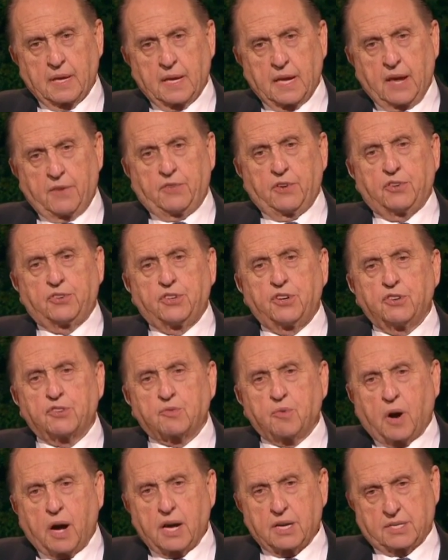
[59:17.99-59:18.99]
If you choose
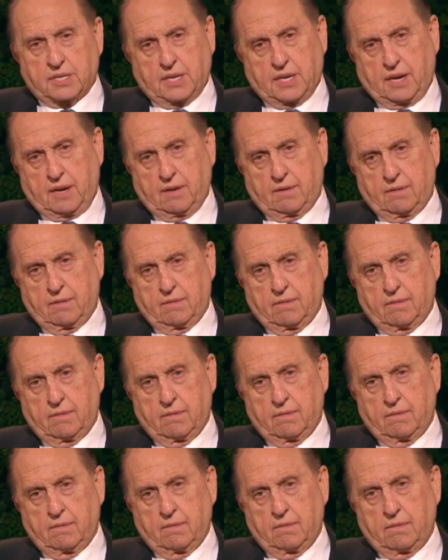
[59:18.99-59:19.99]
wisely,
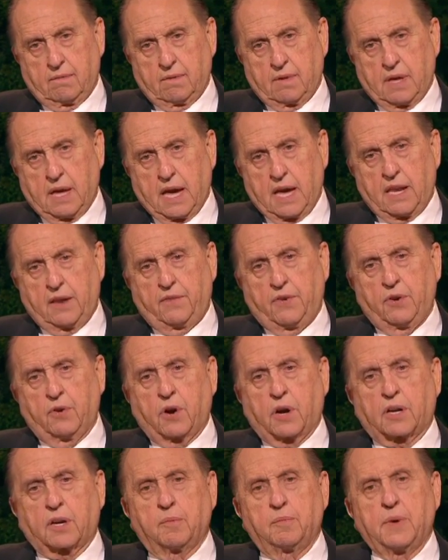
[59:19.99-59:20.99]
and if you
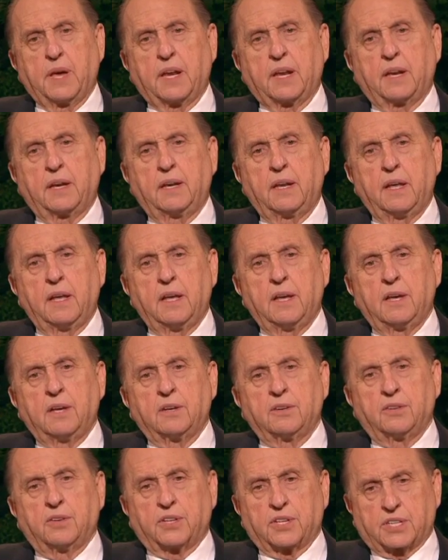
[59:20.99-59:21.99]
are committed
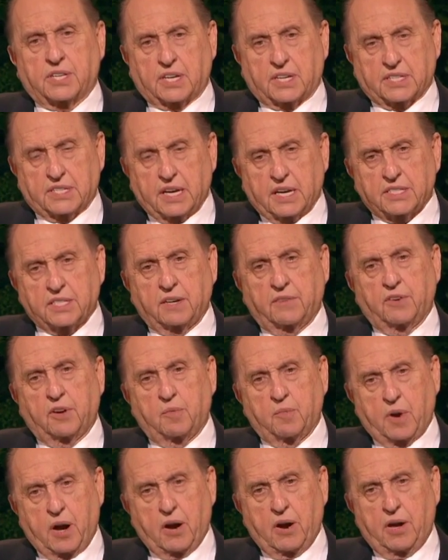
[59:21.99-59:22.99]
to the success of your
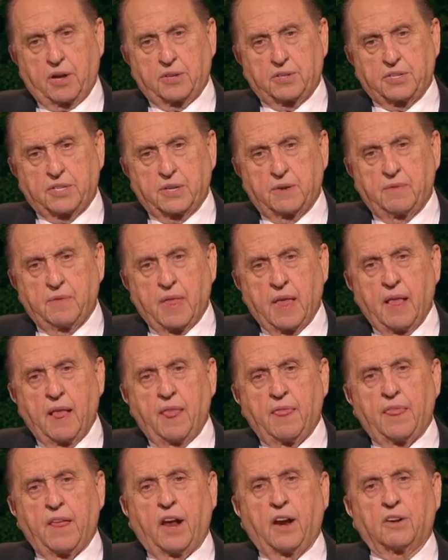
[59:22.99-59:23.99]
marriage,
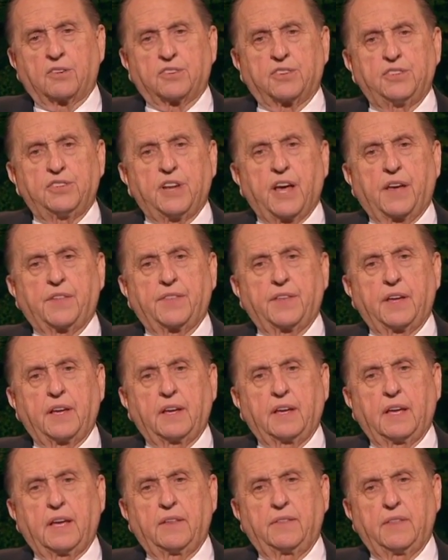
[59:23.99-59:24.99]
there's
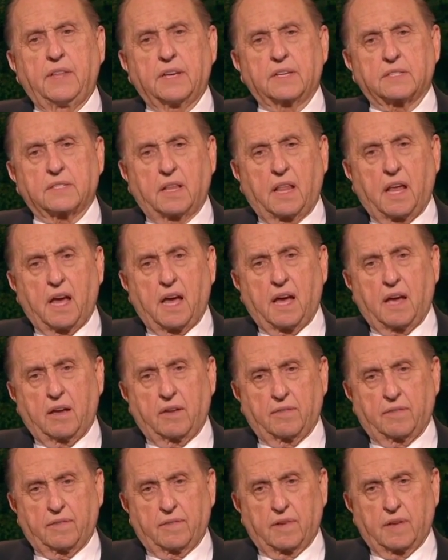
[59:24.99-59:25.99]
nothing in this
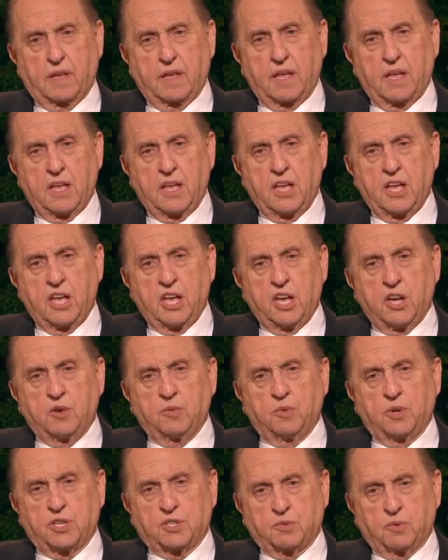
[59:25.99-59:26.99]
life
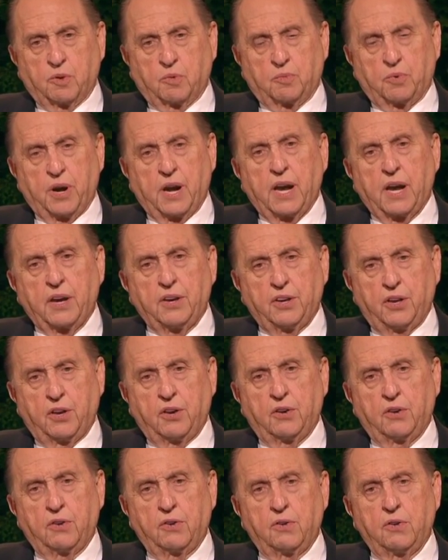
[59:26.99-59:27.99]
which will bring
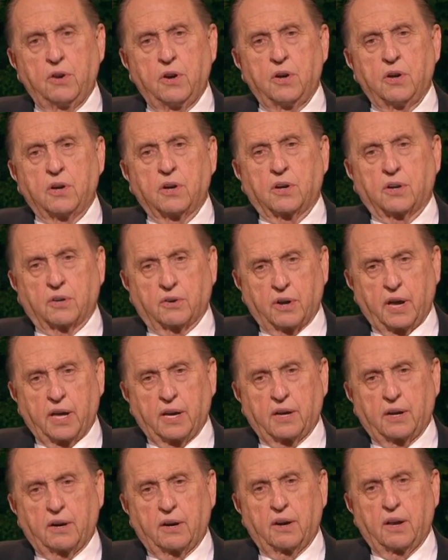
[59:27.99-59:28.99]
you
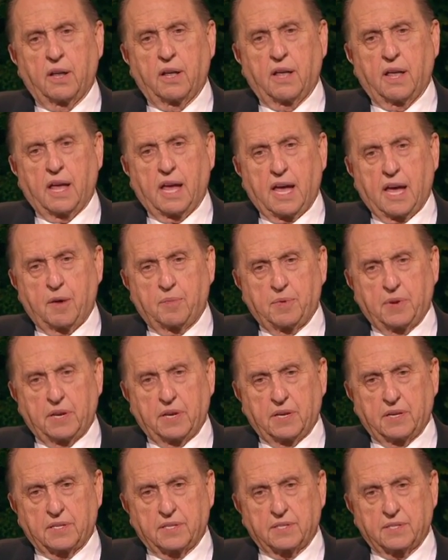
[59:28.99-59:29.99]
greater
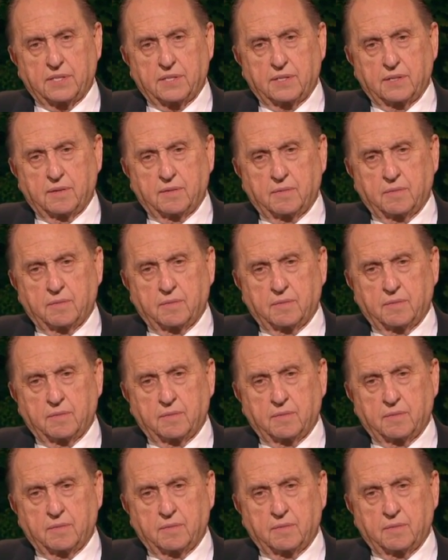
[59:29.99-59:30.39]
happiness.